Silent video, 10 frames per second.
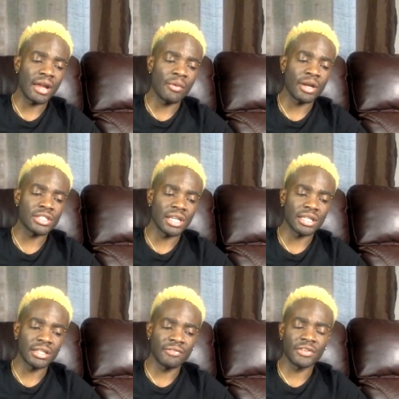I watch a
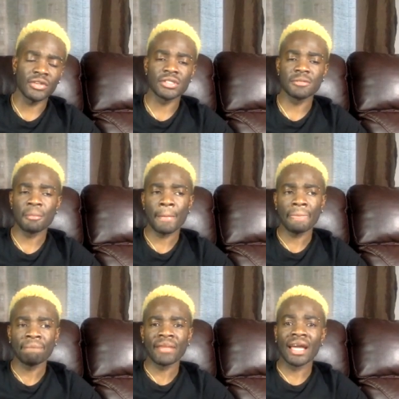lot of videos
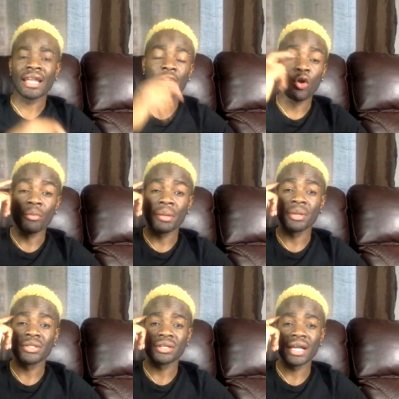and I don't remember
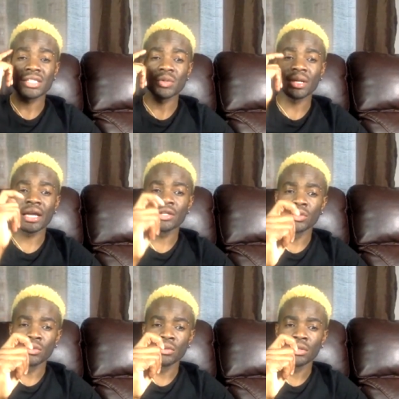to like. So what I
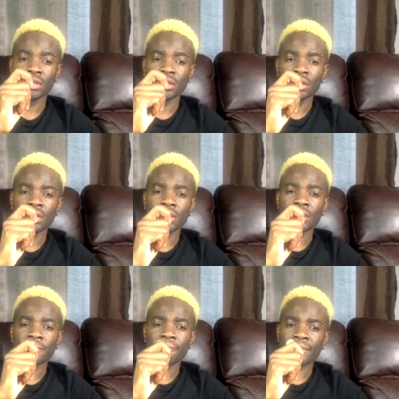do,
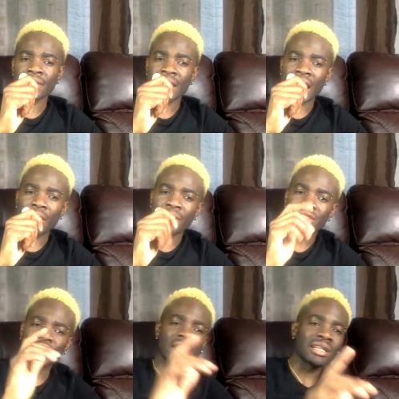I will
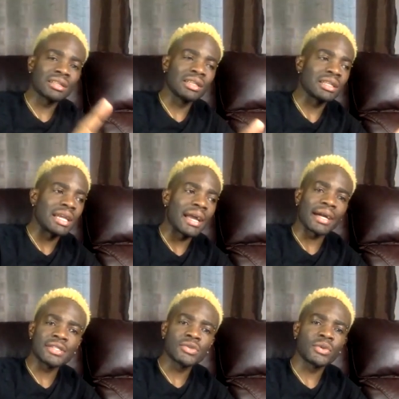try to click like
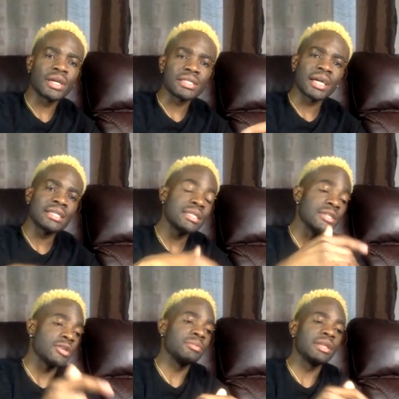as soon as I see
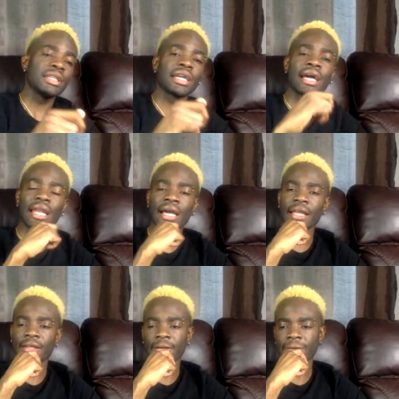something that I
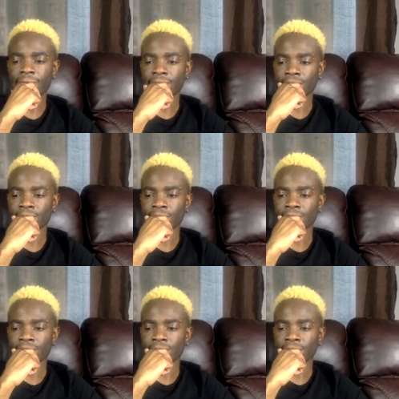like, you know?